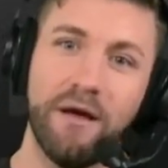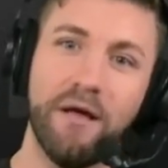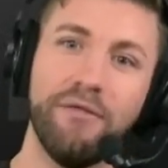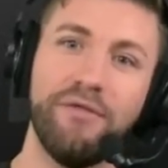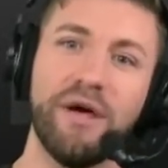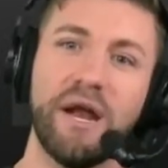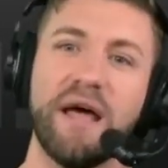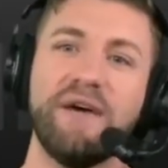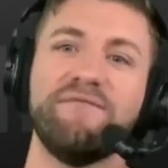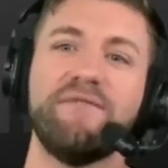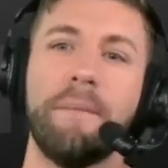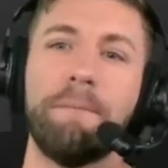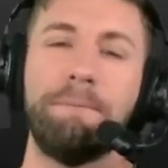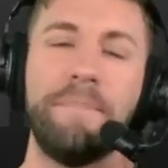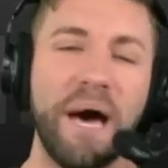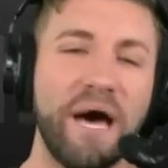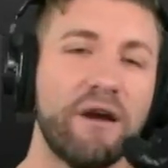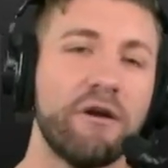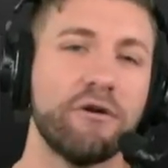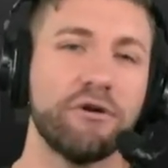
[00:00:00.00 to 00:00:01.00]
that have a
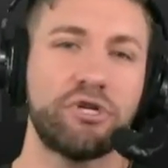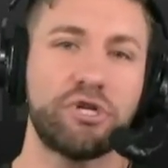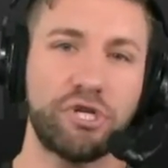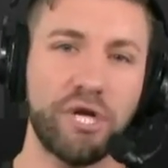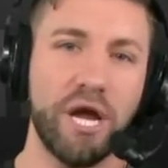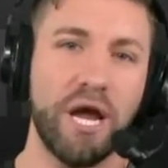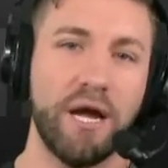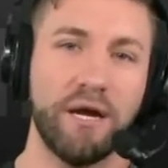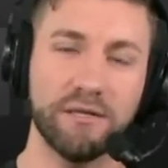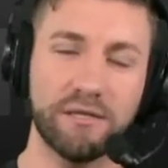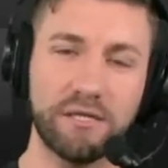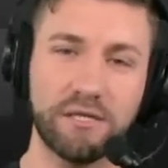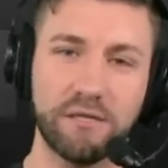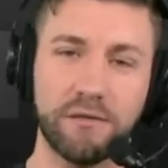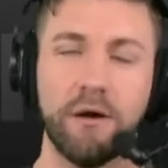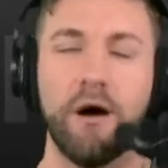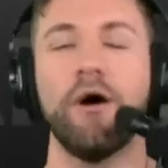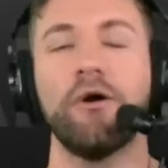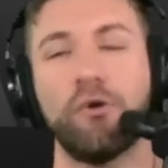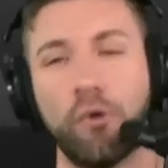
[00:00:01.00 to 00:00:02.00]
better chance,
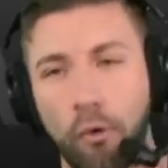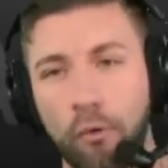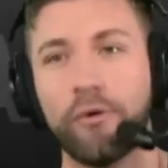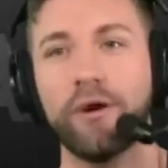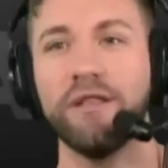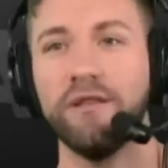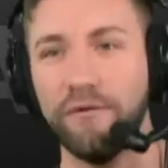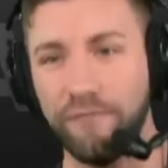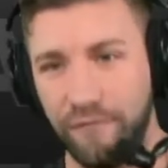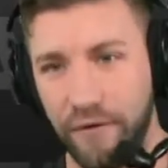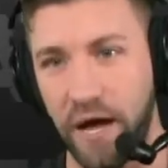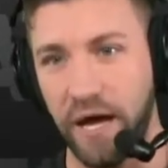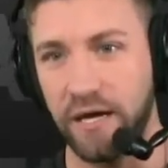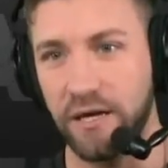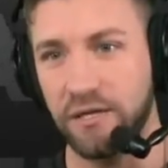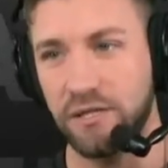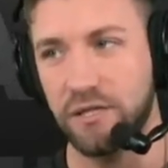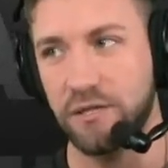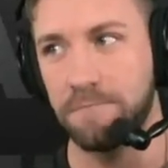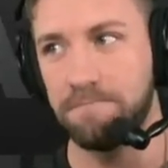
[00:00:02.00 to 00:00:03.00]
according to
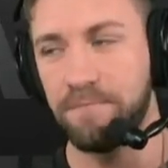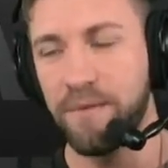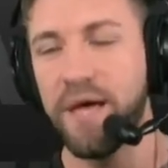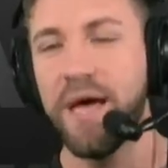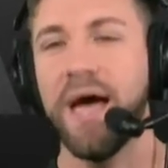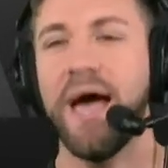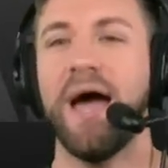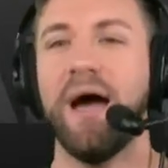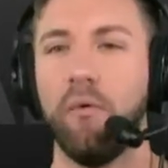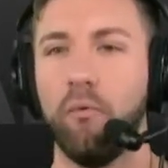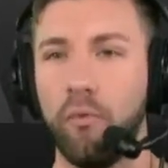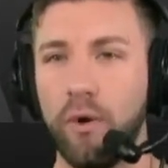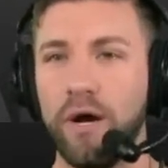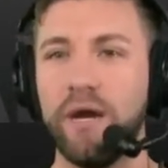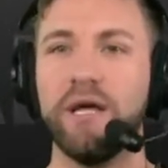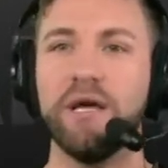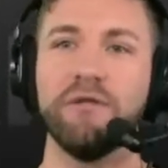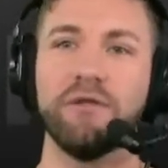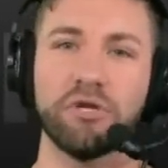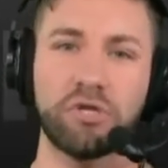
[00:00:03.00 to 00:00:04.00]
Vegas, at
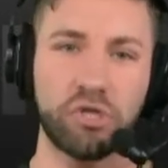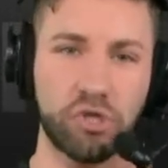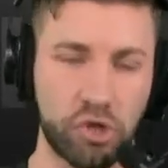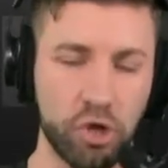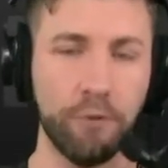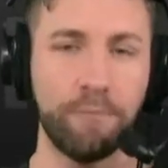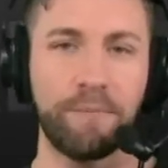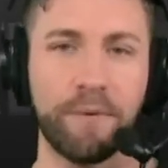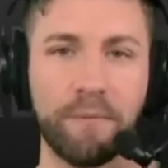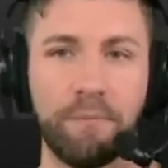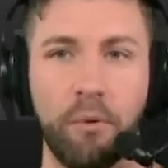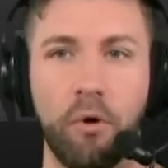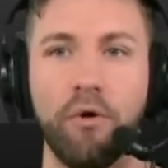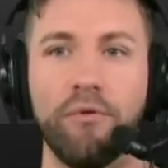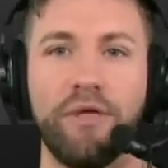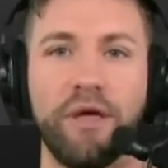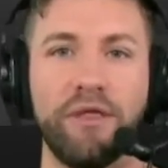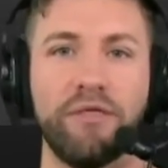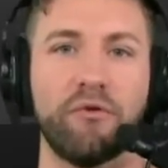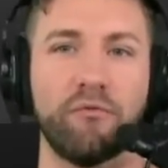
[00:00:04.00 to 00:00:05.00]
winning the Super Bowl
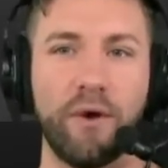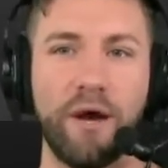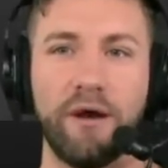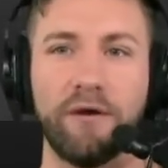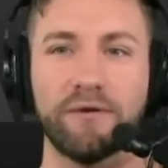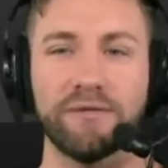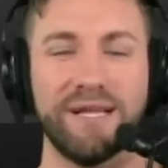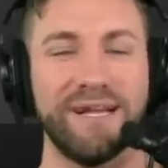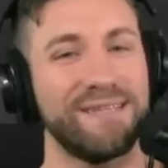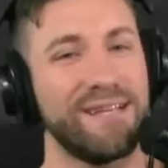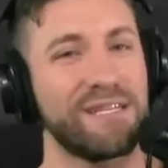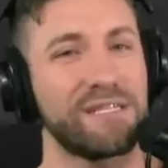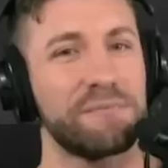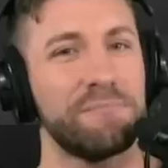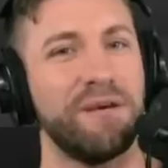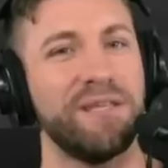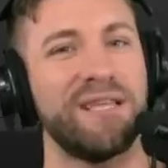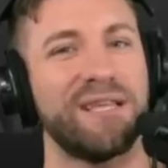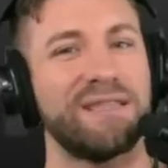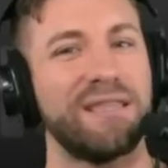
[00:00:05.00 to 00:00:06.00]
than the Raiders. Now, that doesn't
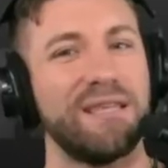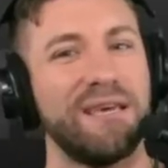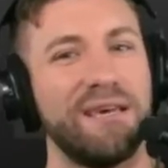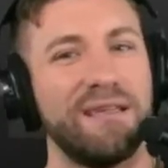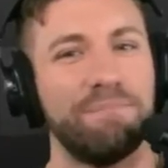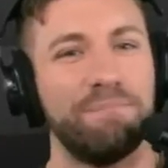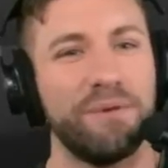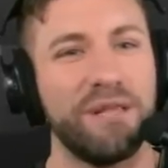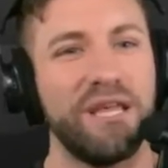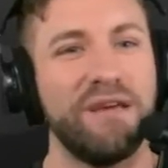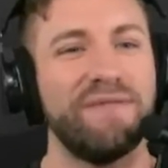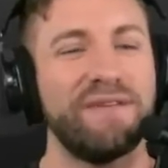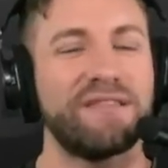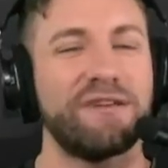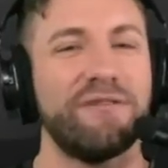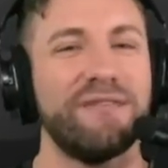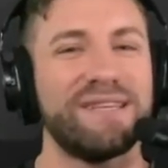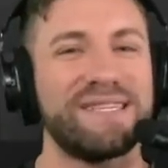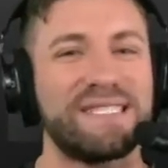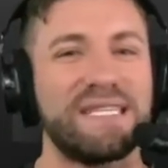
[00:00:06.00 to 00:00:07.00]
mean that they believe that
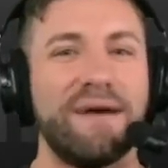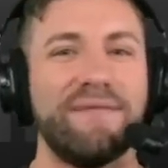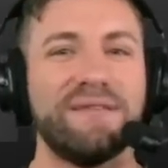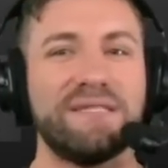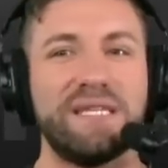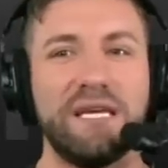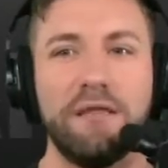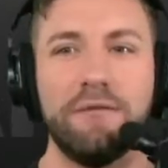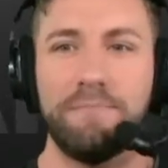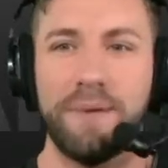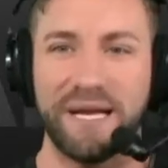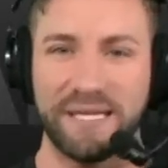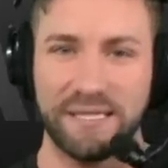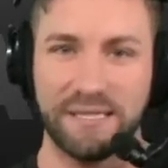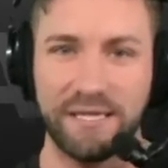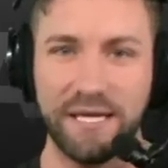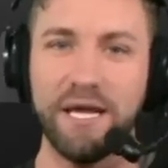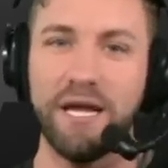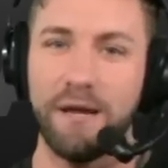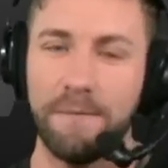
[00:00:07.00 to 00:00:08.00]
they're the 17th best
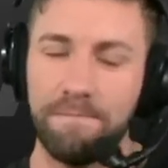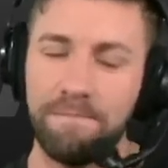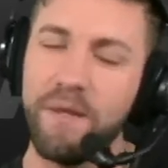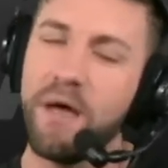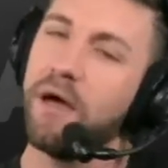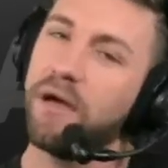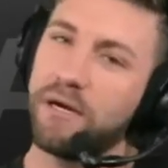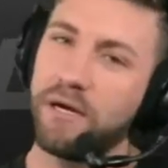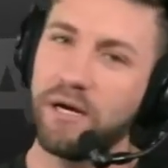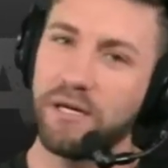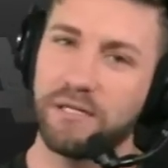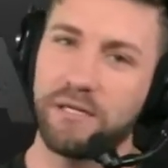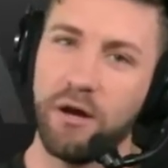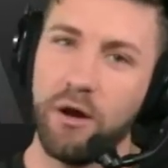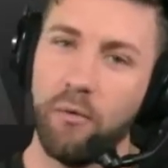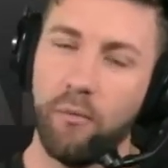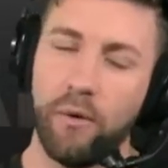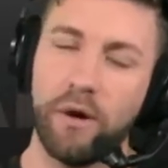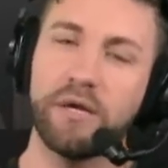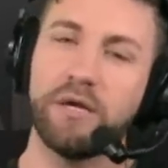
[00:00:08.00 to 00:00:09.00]
team, because
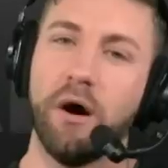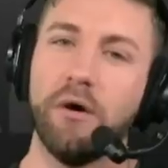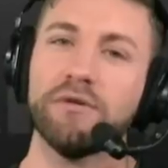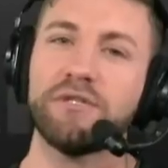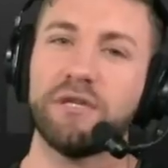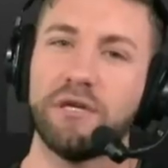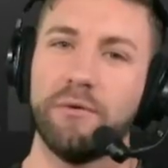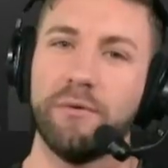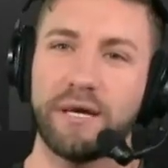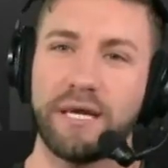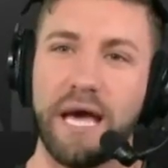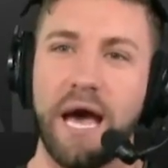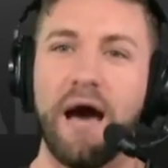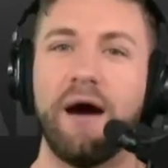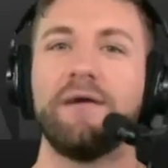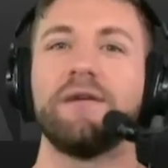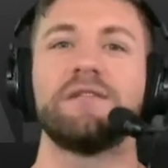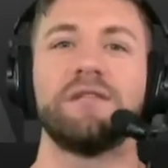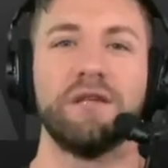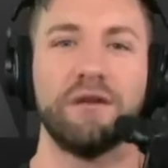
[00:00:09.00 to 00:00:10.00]
what goes into
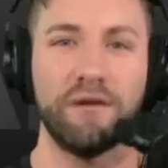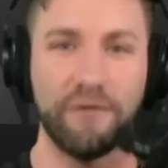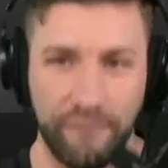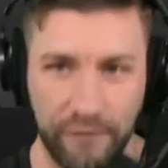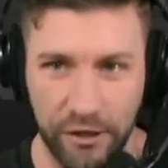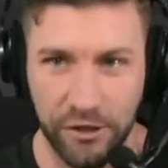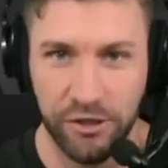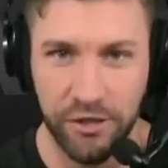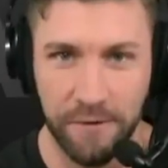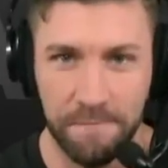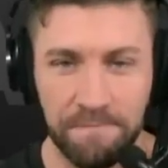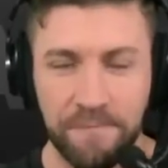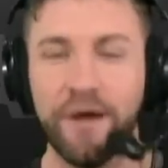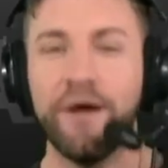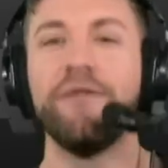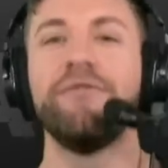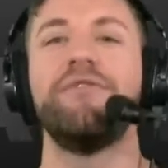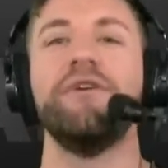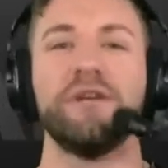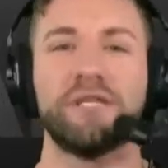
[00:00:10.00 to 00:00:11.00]
account is the division,
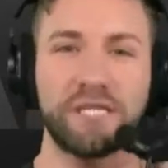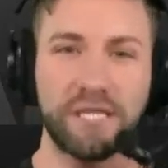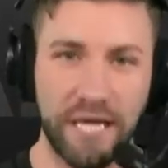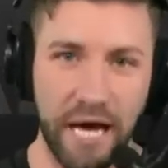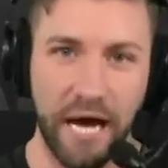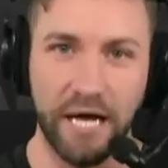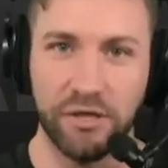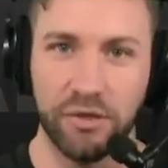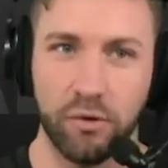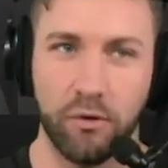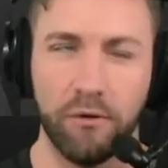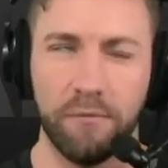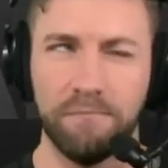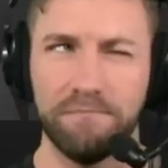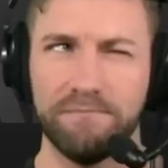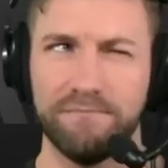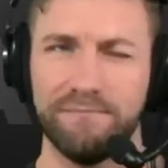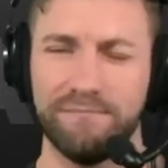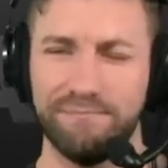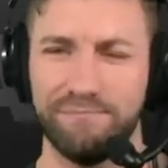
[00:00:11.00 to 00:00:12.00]
the schedule,
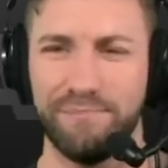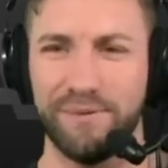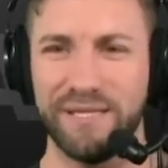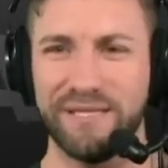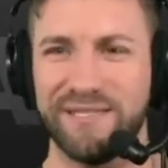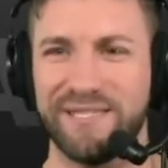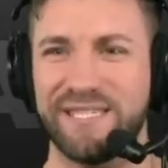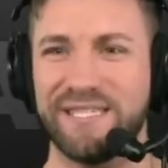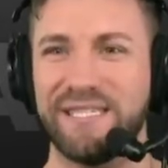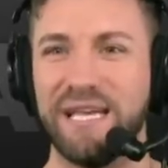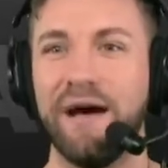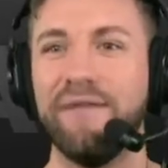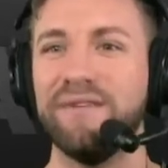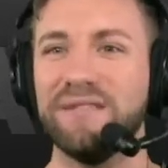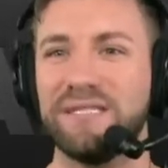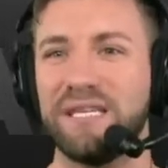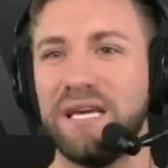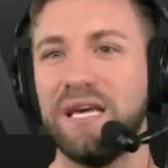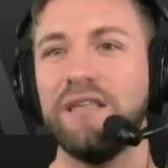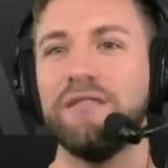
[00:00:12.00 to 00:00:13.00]
but
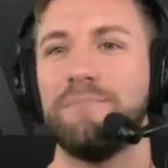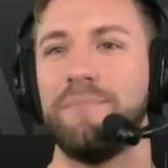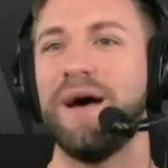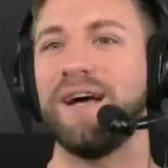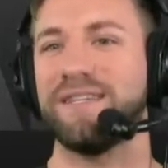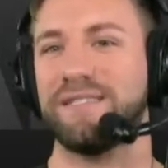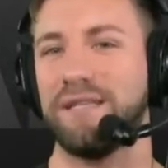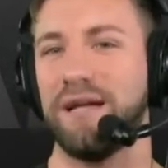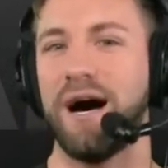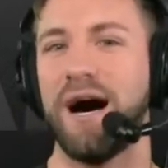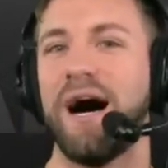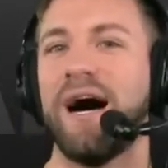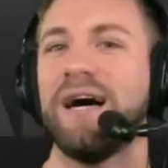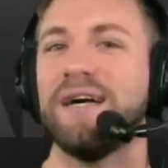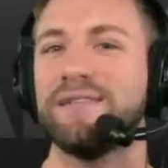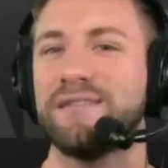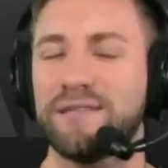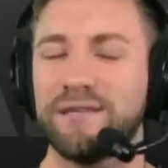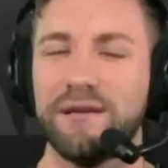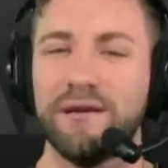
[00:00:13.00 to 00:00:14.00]
17th best
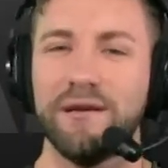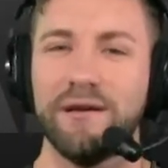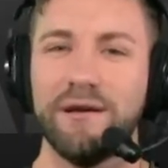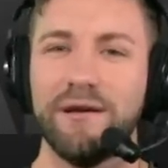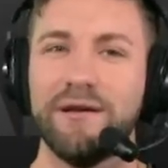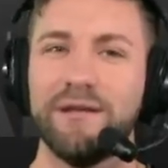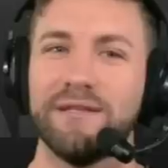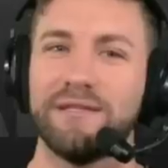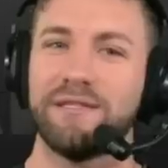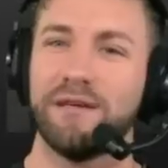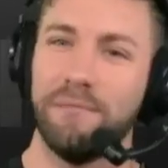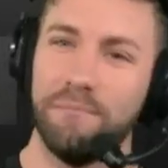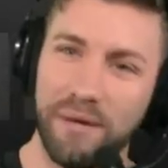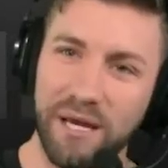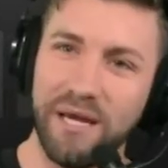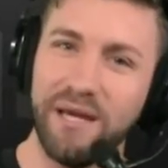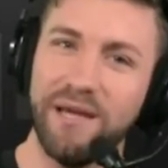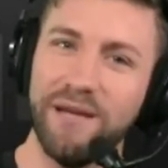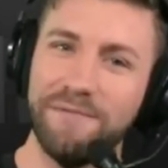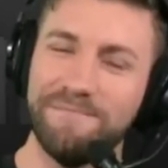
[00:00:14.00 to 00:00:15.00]
odds to
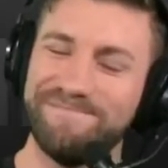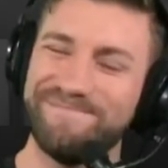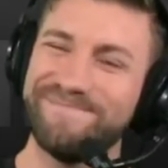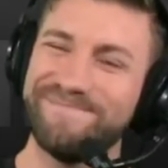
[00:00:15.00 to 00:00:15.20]
me